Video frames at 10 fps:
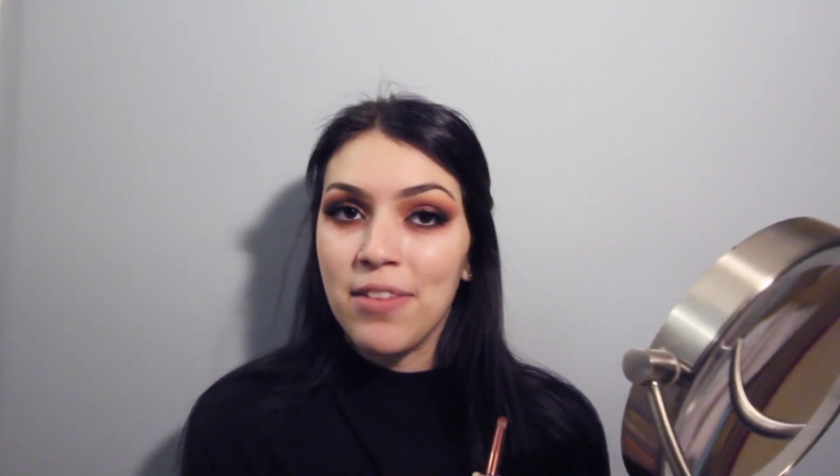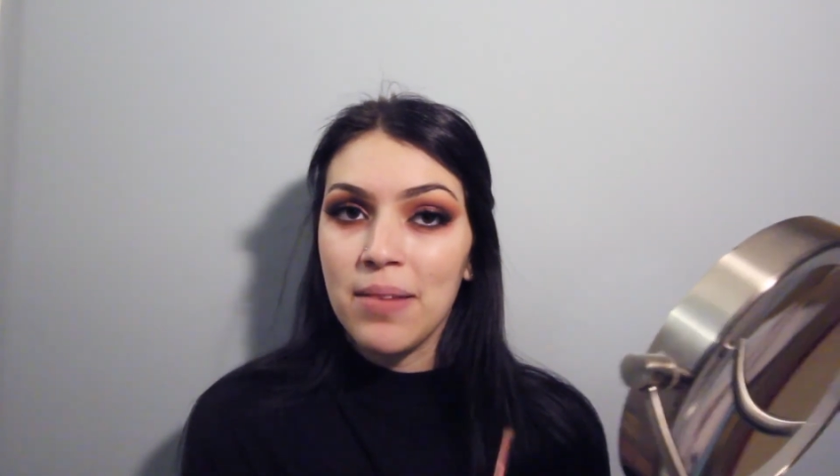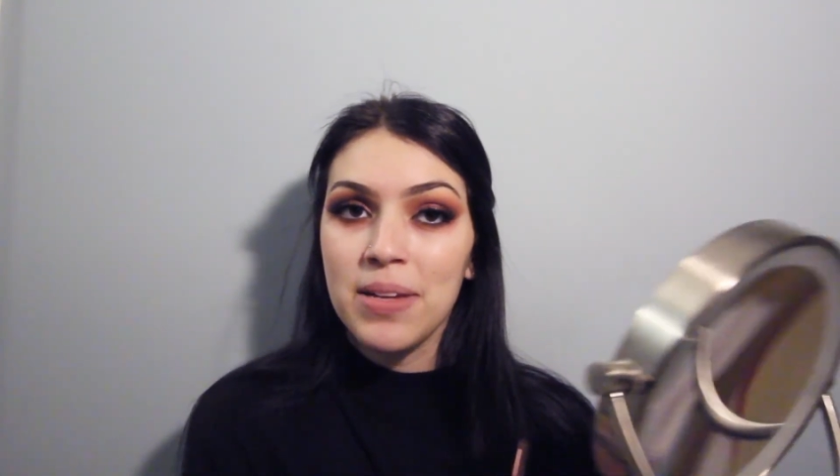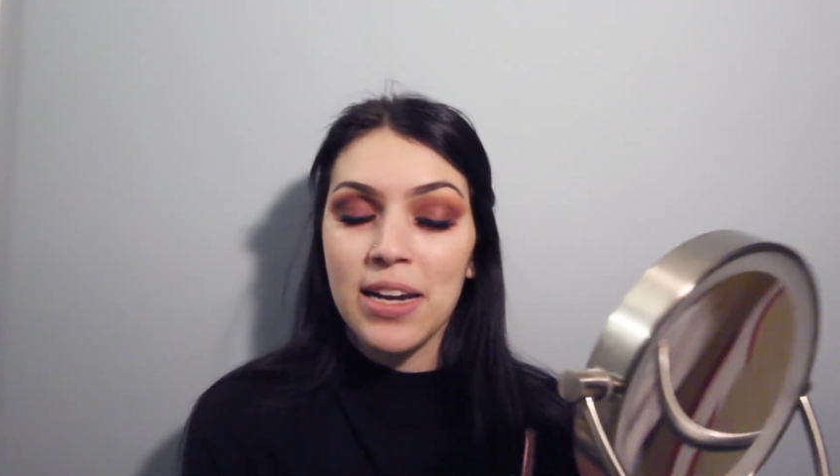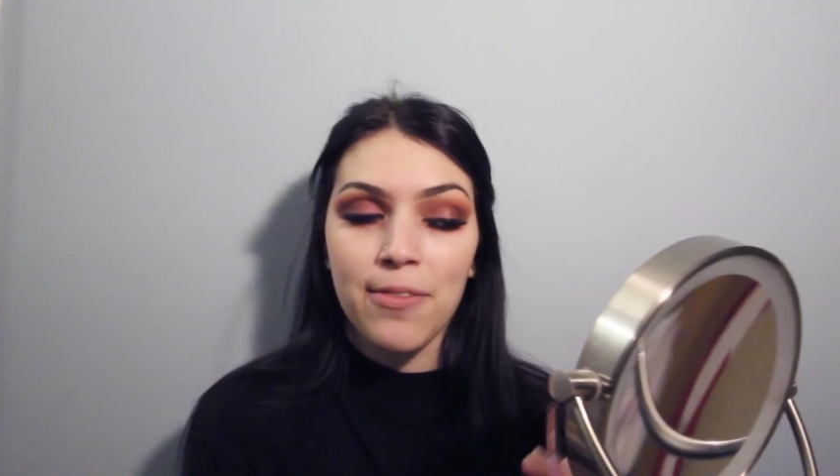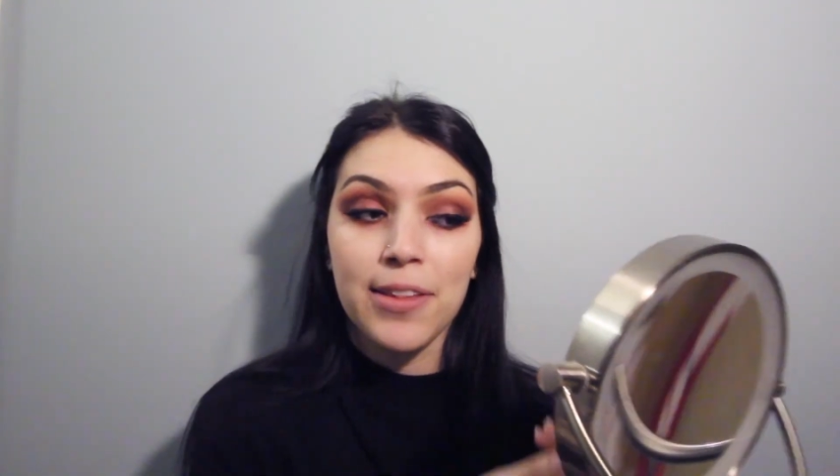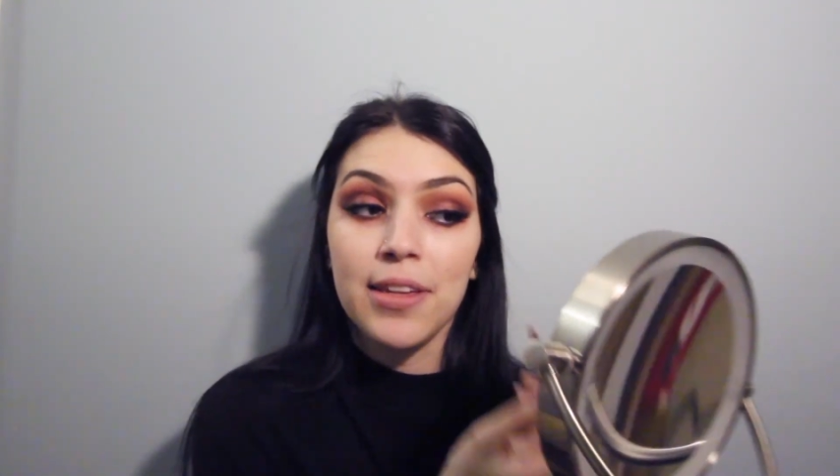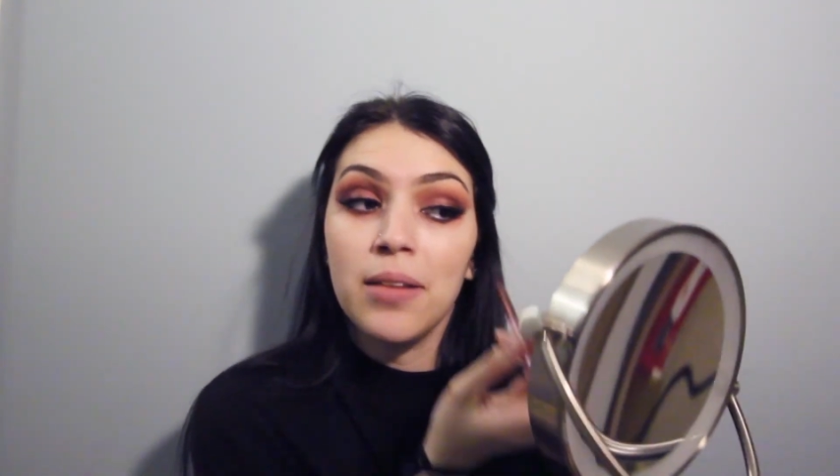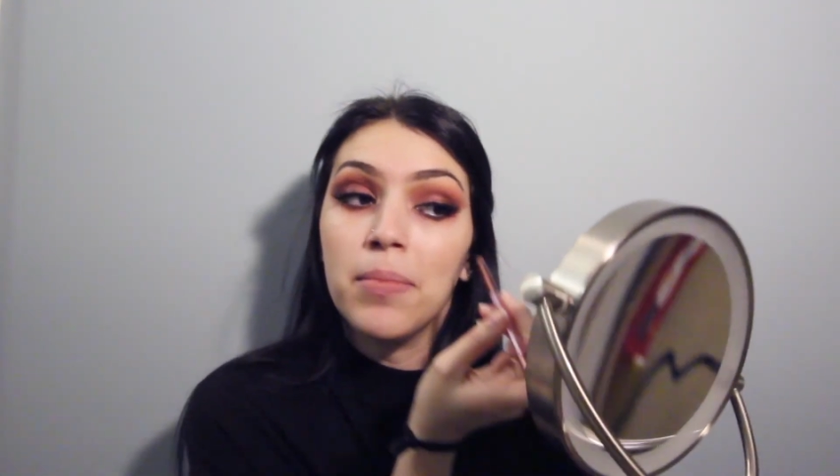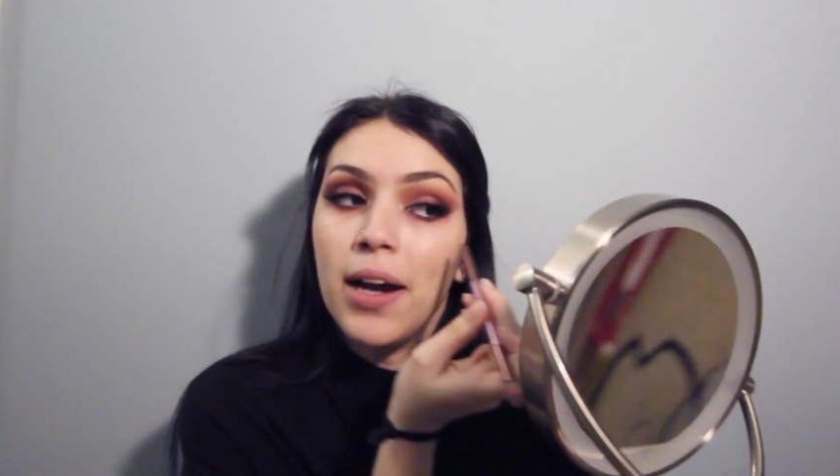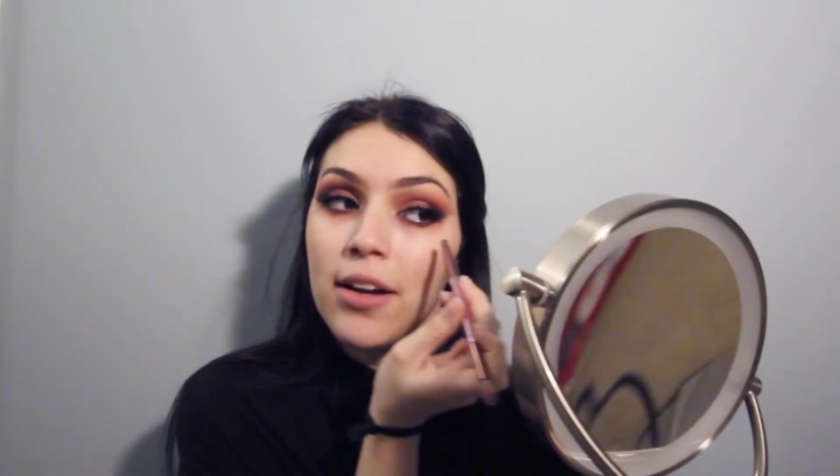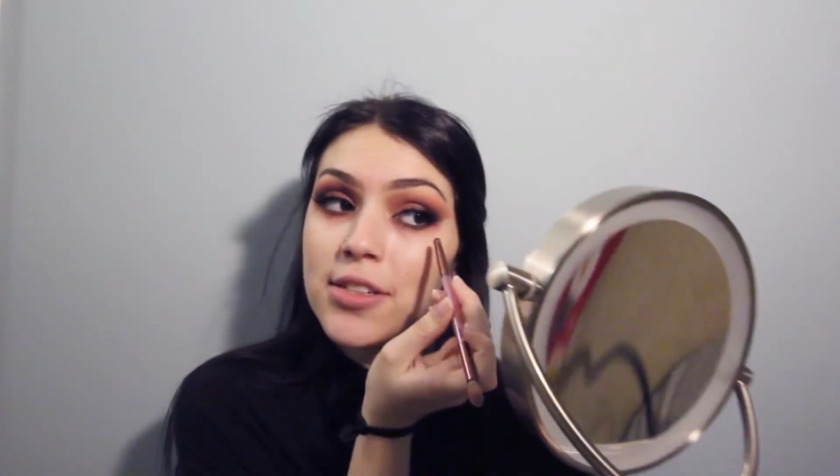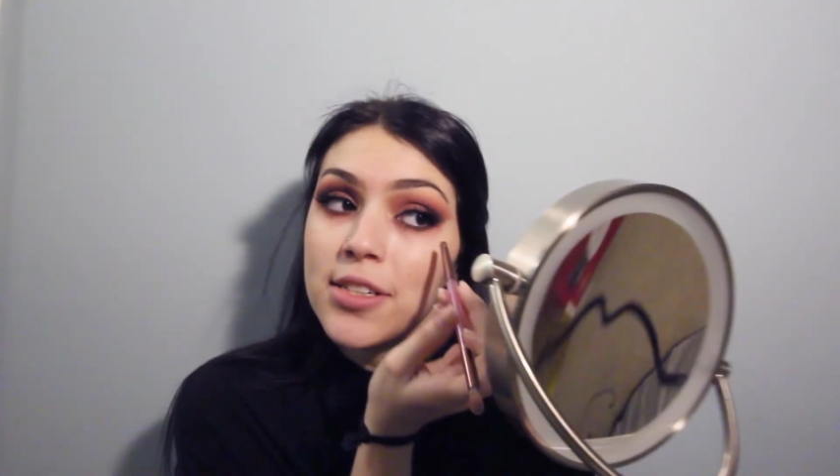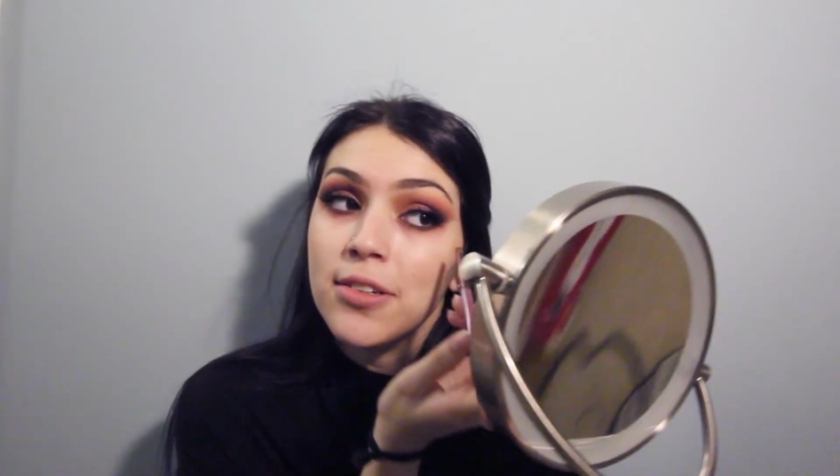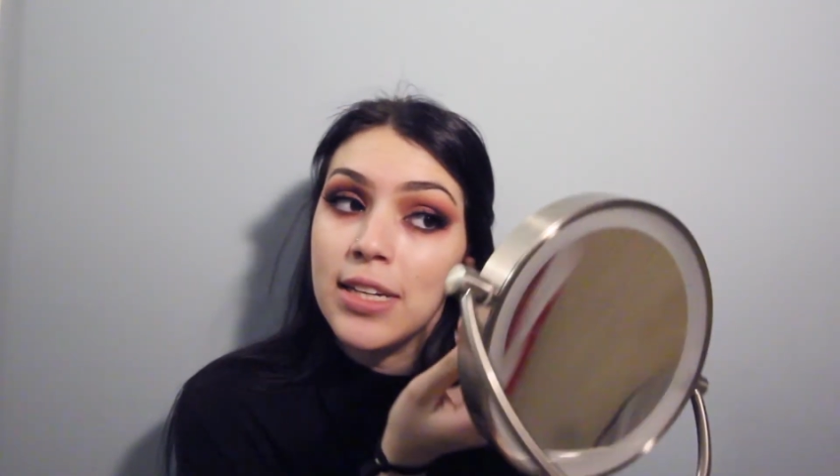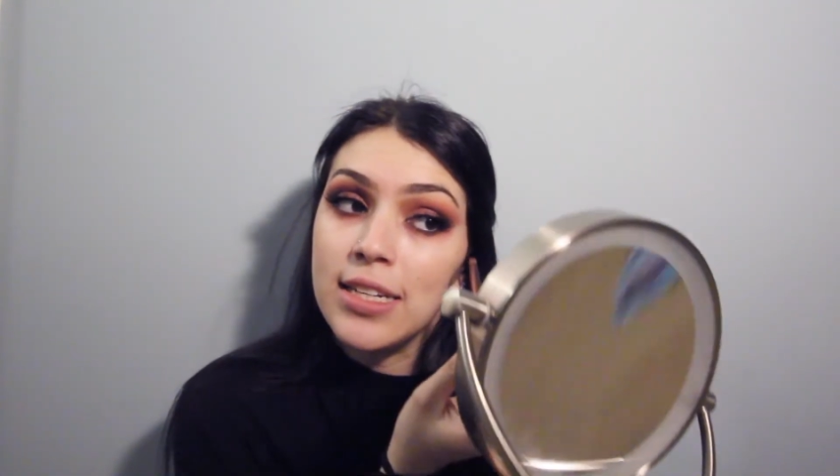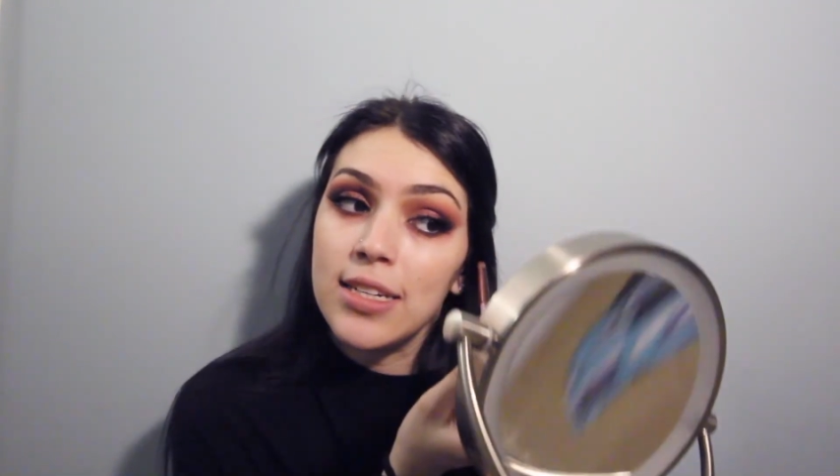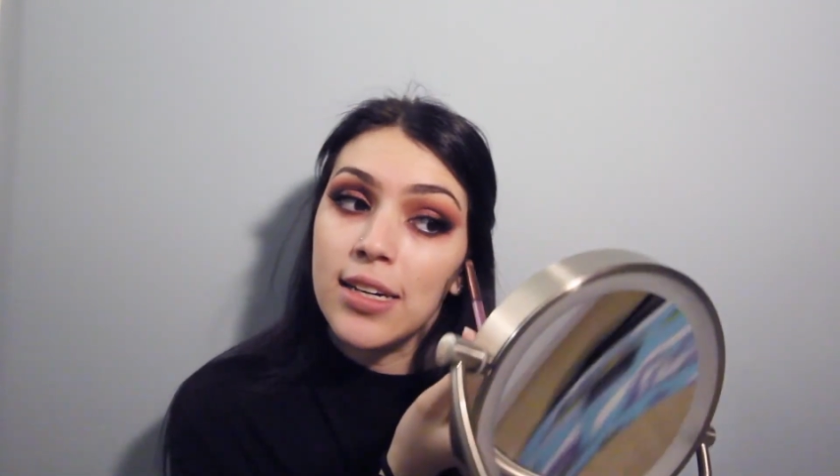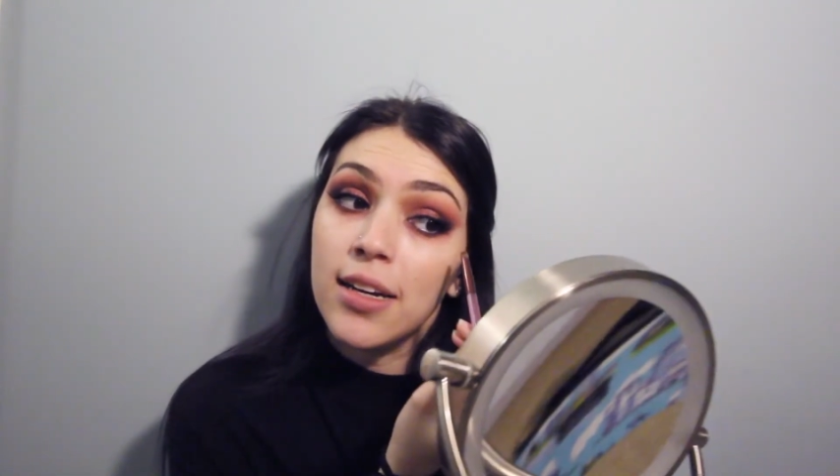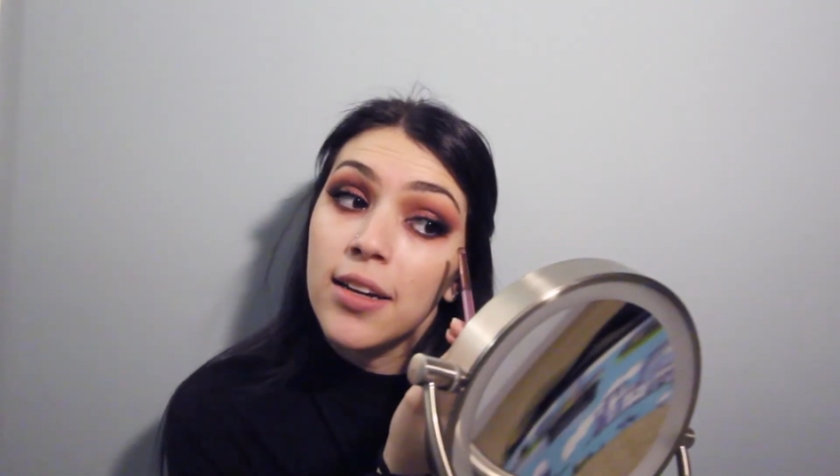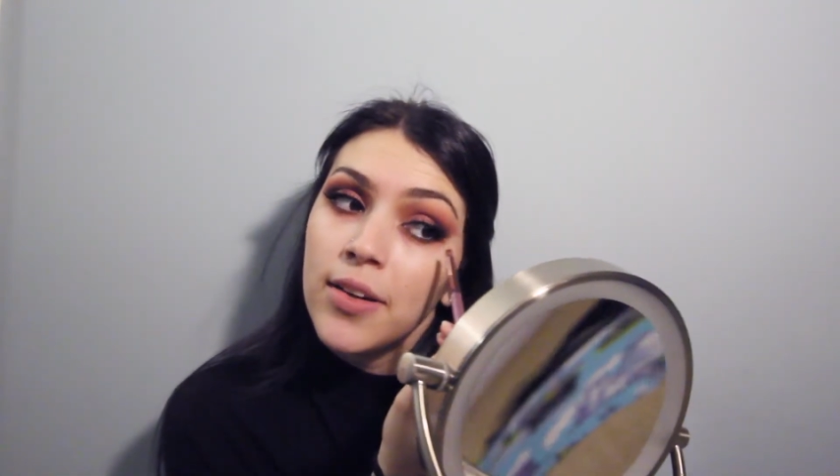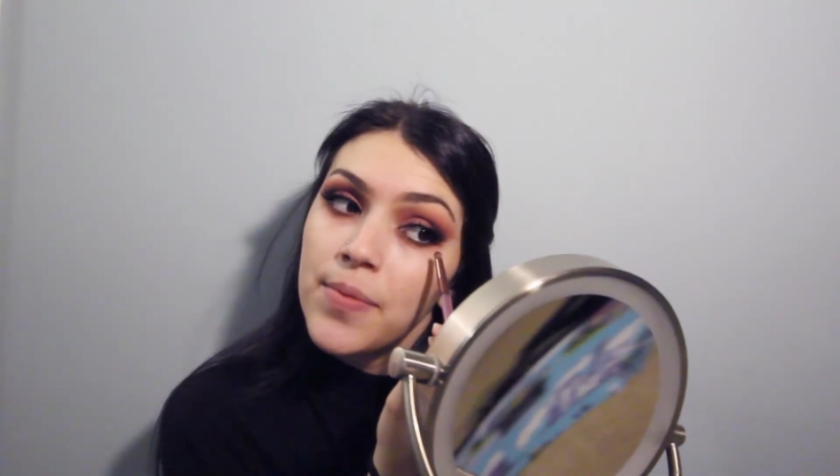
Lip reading: family and everything, but I also need to